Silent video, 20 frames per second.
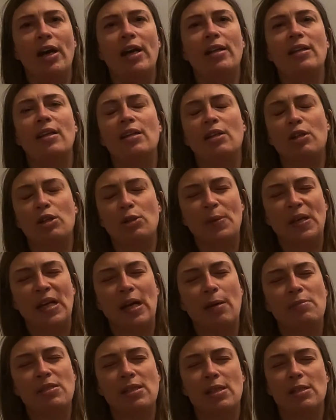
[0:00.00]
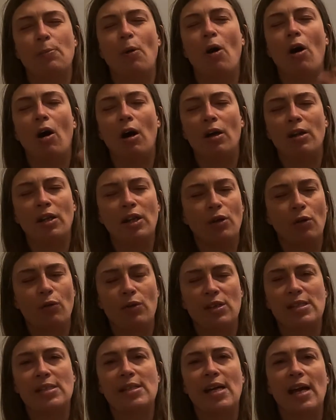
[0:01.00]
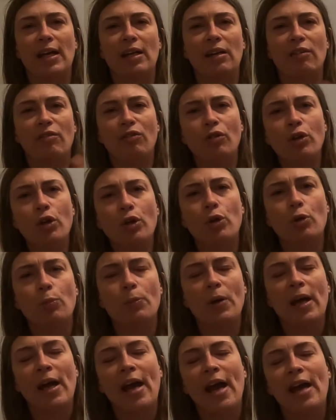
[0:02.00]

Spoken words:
And it just becomes this, this negative loop,